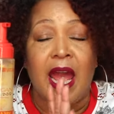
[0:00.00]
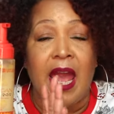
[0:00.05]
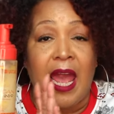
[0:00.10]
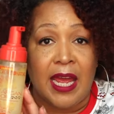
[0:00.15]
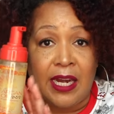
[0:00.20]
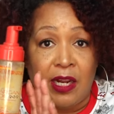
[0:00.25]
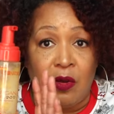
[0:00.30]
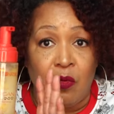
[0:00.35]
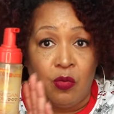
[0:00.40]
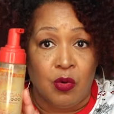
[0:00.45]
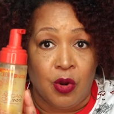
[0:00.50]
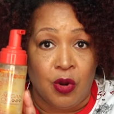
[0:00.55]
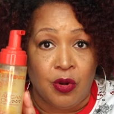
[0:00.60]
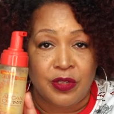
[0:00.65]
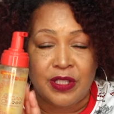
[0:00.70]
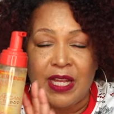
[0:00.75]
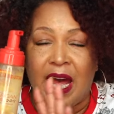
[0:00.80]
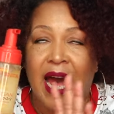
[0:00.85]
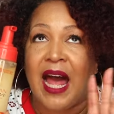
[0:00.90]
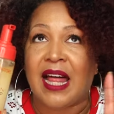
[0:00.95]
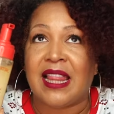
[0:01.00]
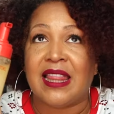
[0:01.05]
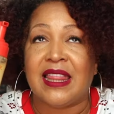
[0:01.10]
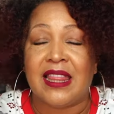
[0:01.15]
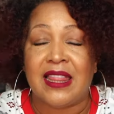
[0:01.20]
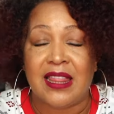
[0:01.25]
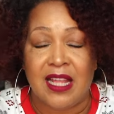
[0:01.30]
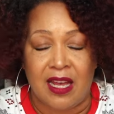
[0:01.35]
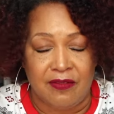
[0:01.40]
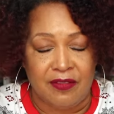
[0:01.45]
and it works. I
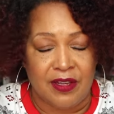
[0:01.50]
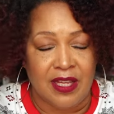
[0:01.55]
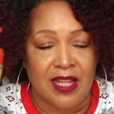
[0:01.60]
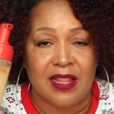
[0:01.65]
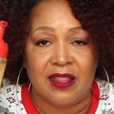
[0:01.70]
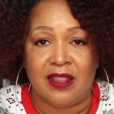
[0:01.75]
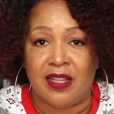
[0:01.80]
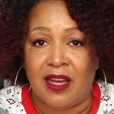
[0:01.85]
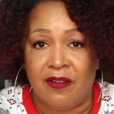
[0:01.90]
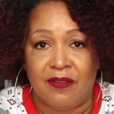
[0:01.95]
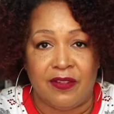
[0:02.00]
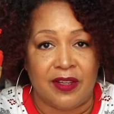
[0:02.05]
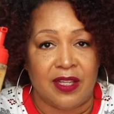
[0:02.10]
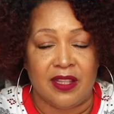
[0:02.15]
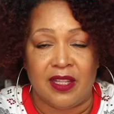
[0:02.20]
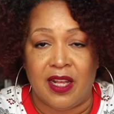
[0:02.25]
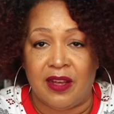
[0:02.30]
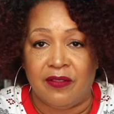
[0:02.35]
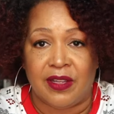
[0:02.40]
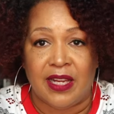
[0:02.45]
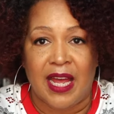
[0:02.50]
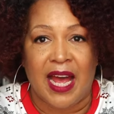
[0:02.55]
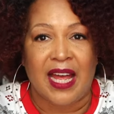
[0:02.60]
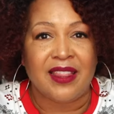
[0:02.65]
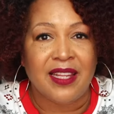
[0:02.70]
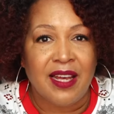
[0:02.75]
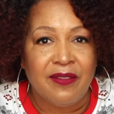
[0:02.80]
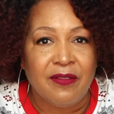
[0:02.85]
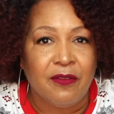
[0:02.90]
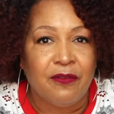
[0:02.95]
love it, love it, love it. I
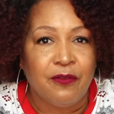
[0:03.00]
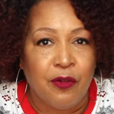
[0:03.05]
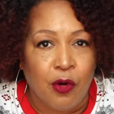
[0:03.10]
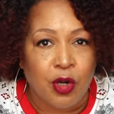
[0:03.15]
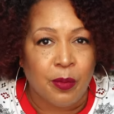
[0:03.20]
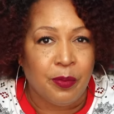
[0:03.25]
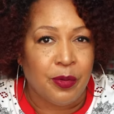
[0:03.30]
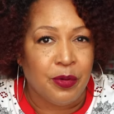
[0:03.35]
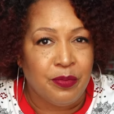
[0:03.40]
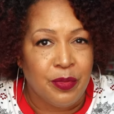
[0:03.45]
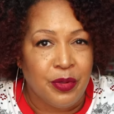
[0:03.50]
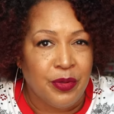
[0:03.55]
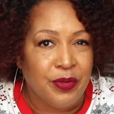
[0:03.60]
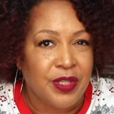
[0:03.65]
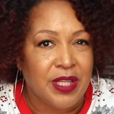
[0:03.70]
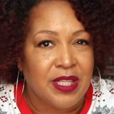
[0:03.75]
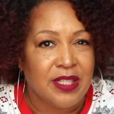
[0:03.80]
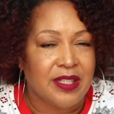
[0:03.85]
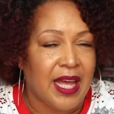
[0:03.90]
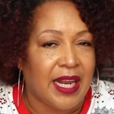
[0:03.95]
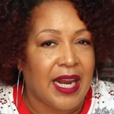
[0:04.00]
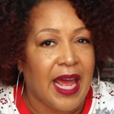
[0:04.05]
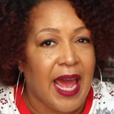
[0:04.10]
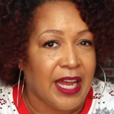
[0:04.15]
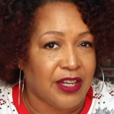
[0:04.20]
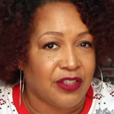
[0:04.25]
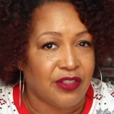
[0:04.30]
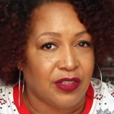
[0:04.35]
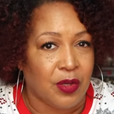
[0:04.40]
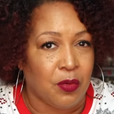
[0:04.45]
love affordable mousses that
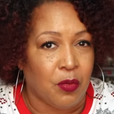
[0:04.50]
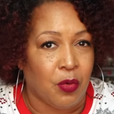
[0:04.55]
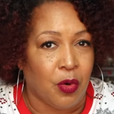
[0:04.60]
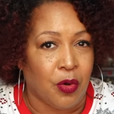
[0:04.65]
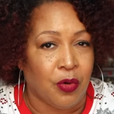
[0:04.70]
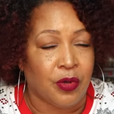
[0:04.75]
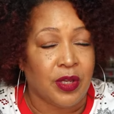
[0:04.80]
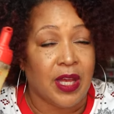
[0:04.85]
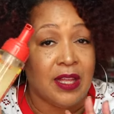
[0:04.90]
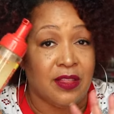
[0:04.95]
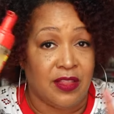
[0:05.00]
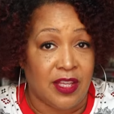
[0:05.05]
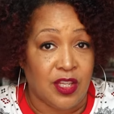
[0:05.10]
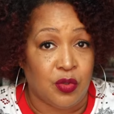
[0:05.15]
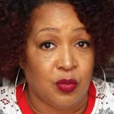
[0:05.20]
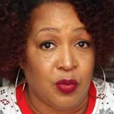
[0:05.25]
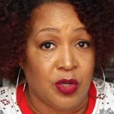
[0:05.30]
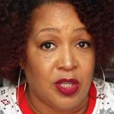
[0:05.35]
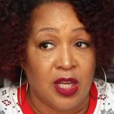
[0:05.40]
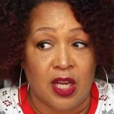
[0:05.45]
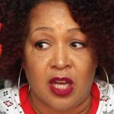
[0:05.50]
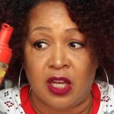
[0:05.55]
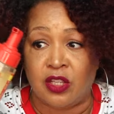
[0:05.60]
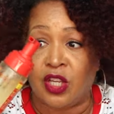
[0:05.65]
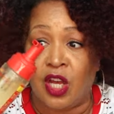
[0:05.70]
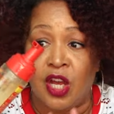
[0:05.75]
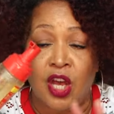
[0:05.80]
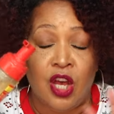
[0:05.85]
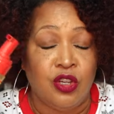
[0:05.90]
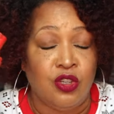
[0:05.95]
actually work, and this one does.